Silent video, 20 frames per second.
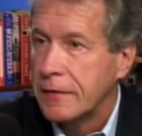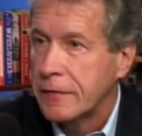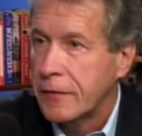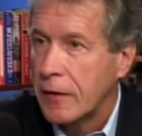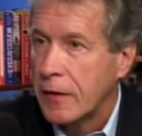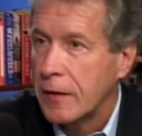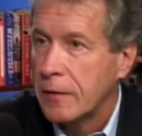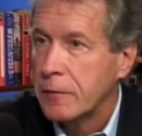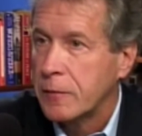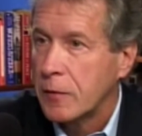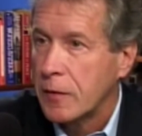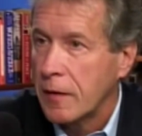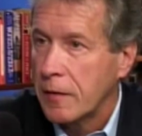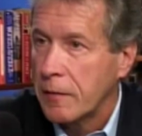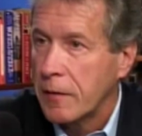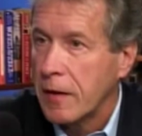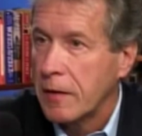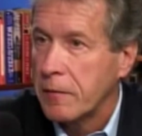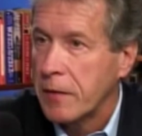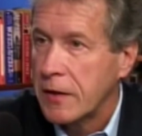From
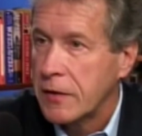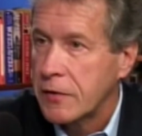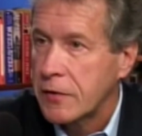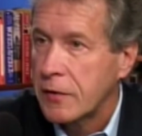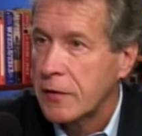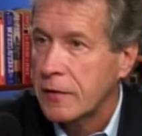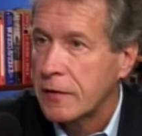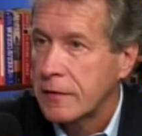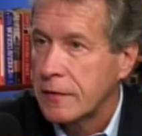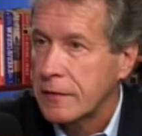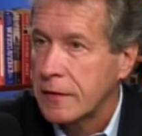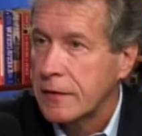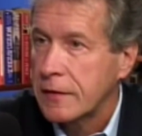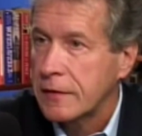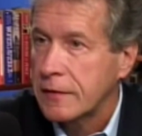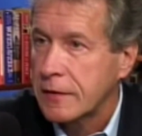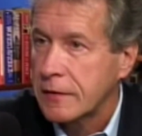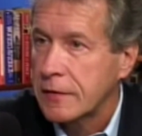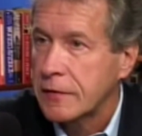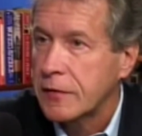a major
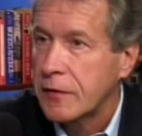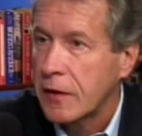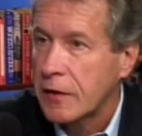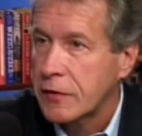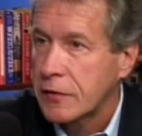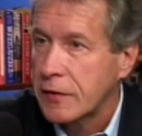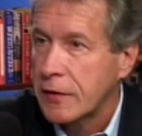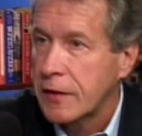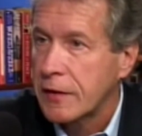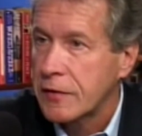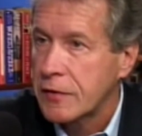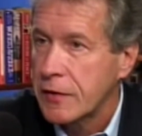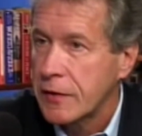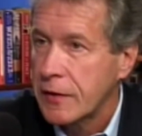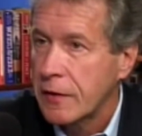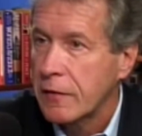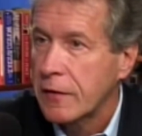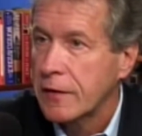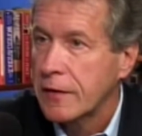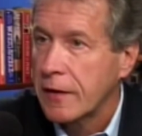construction
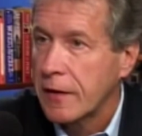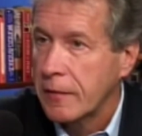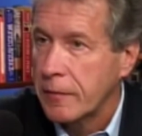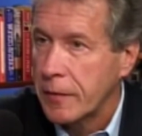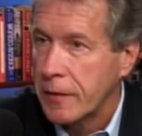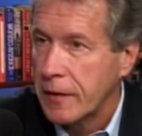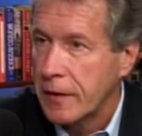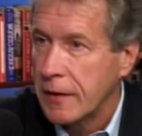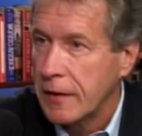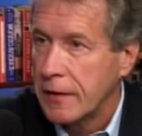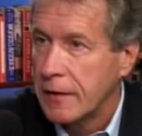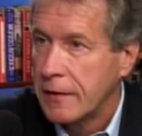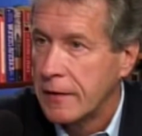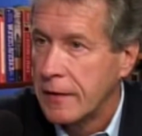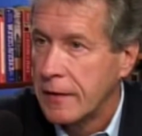engineering company.